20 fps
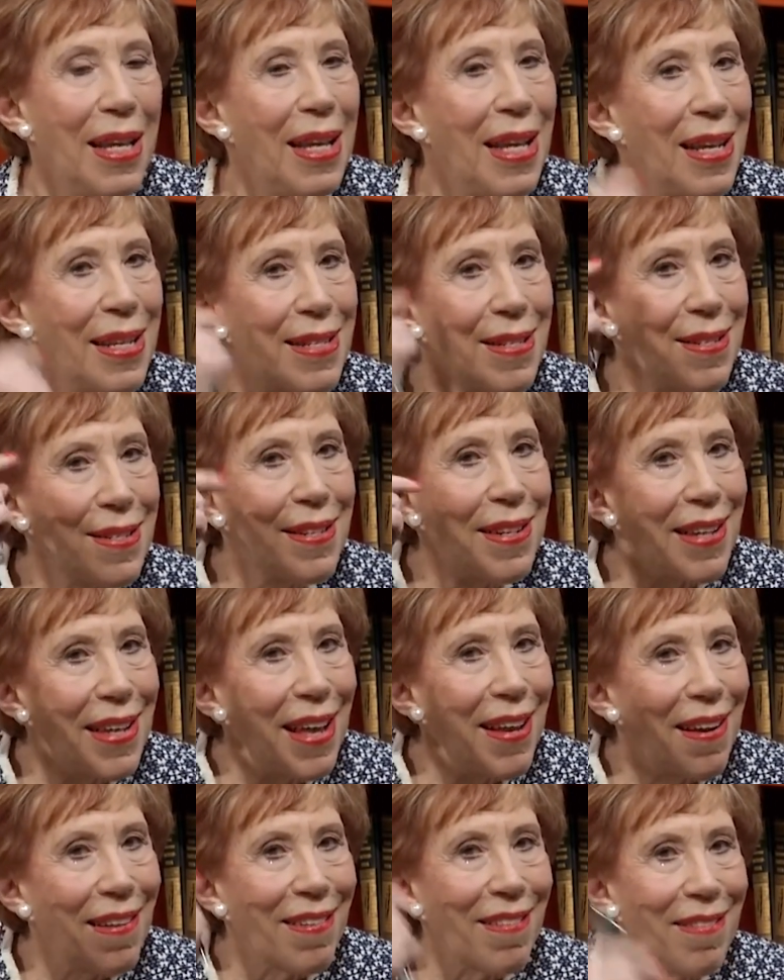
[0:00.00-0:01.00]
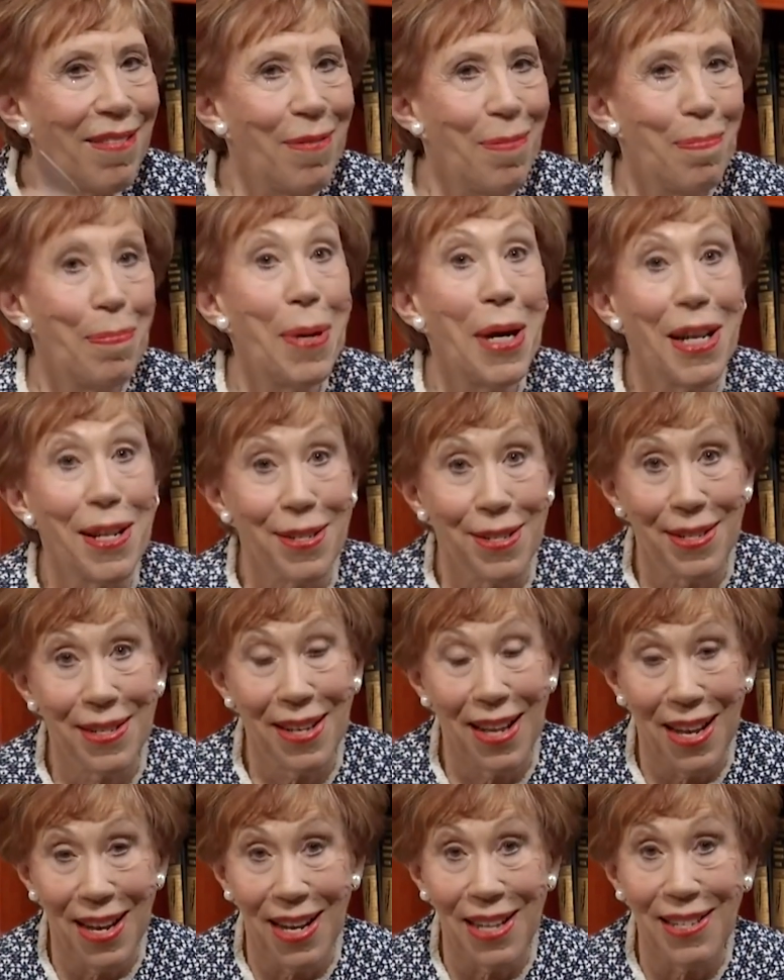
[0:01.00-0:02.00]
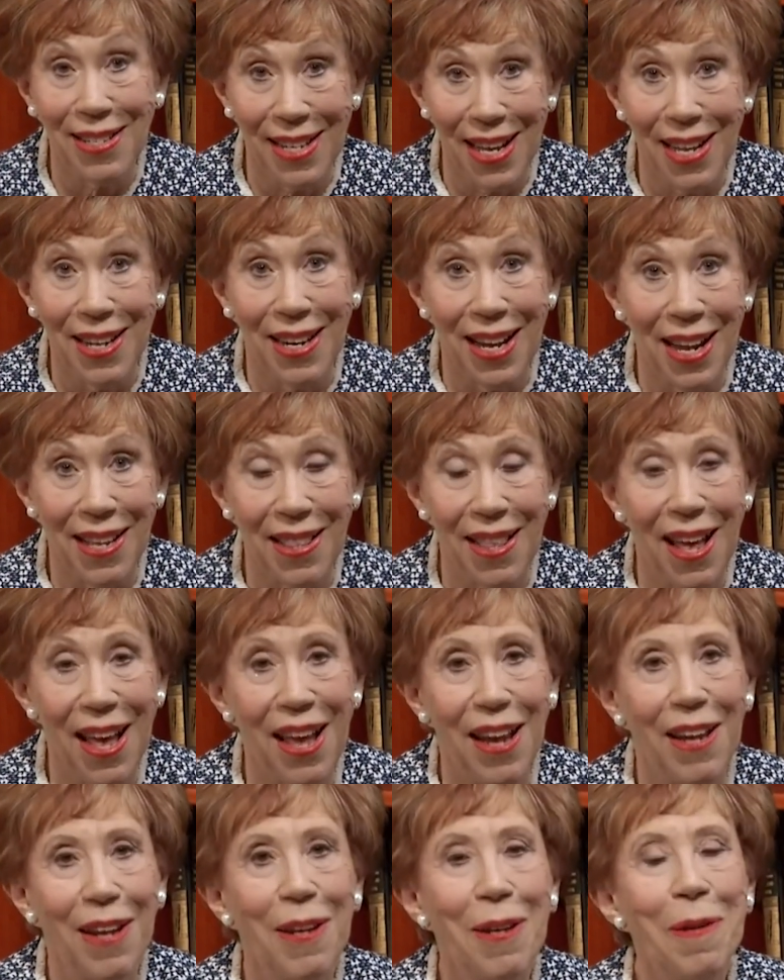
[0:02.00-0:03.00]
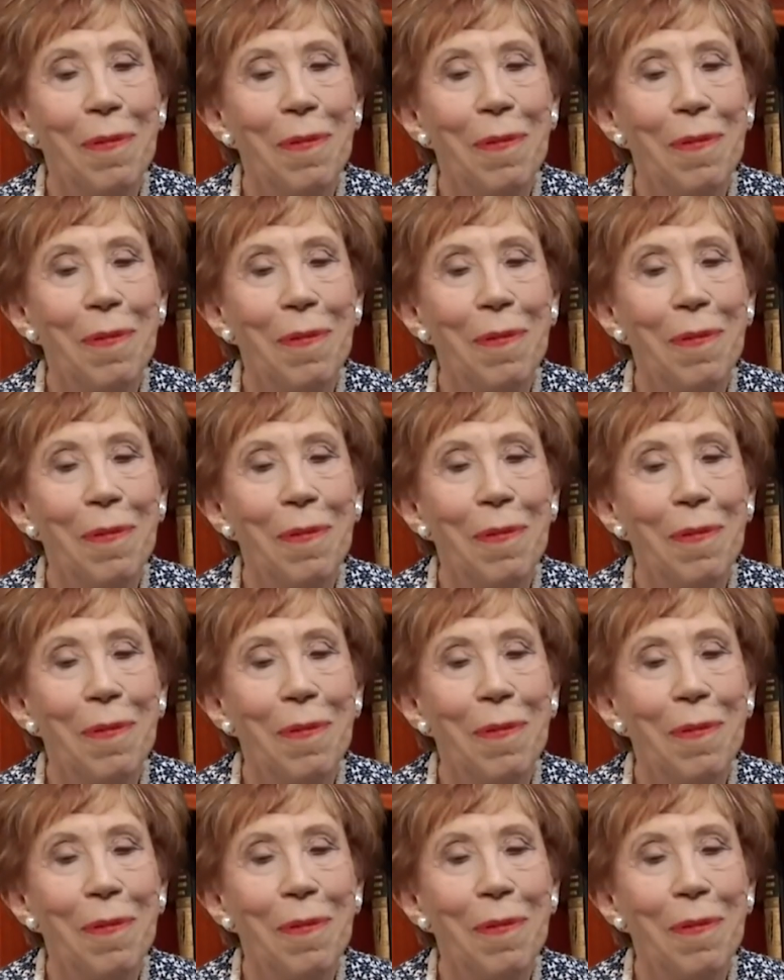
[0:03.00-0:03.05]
it's to get a buzz. Can I say it like that?